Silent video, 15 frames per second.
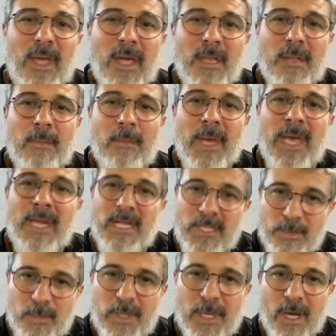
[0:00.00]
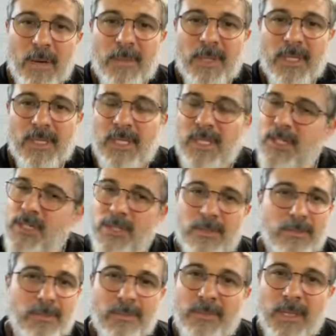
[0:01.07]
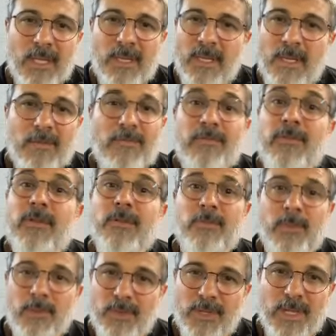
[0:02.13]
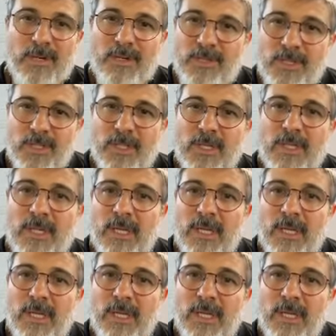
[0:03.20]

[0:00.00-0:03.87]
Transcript: and the man he's becoming that just made it filled me with energy.